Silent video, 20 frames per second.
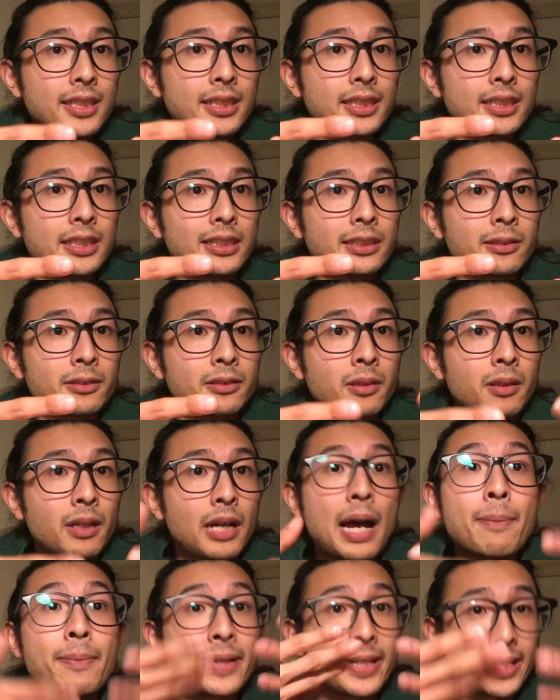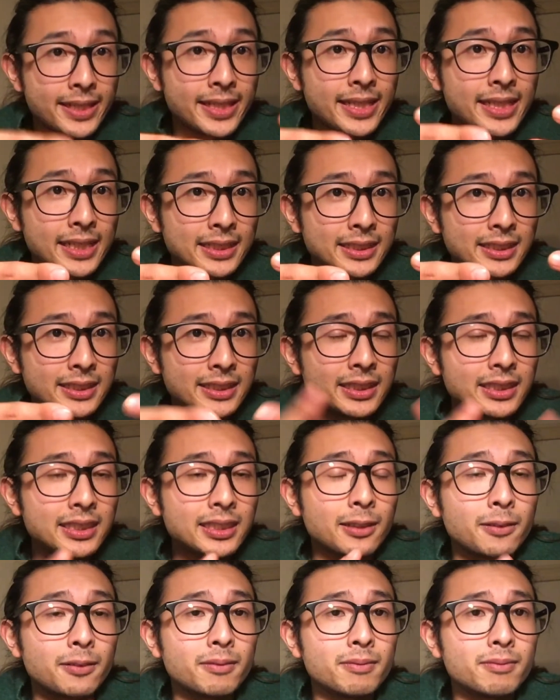you know, abilities, you
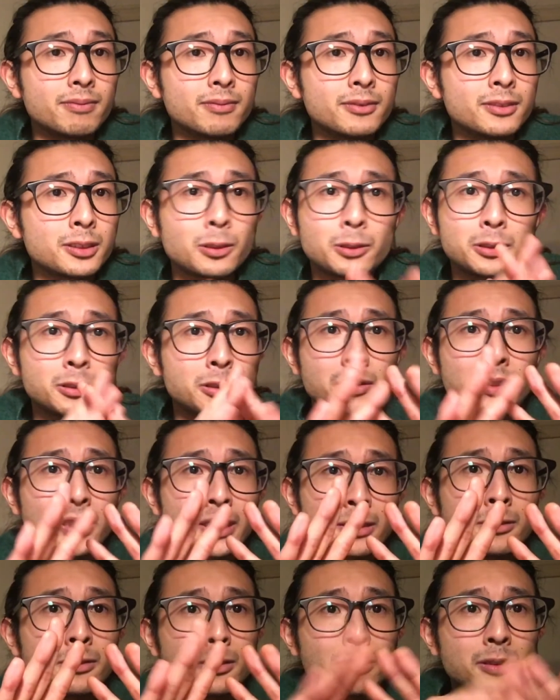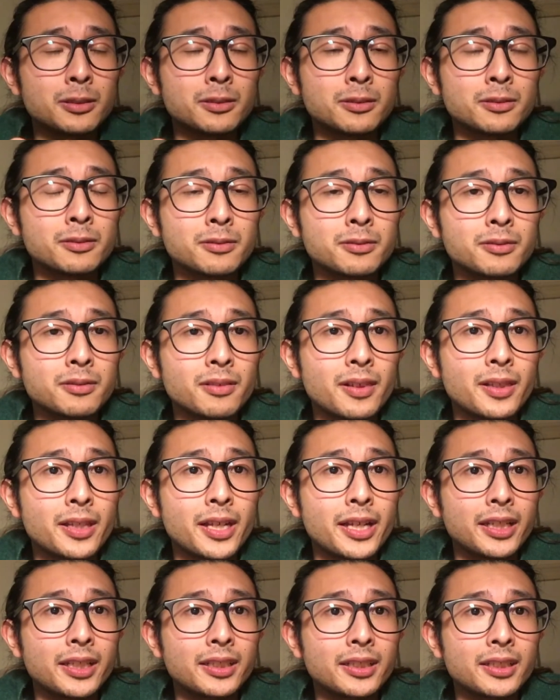know, so you don't need to
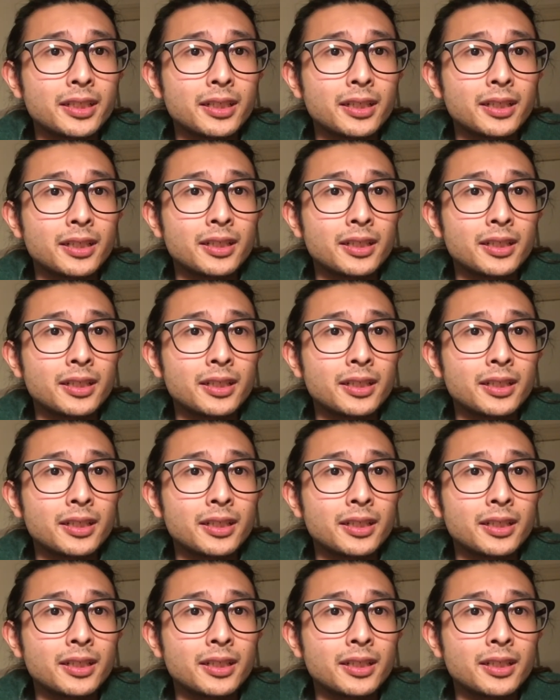like,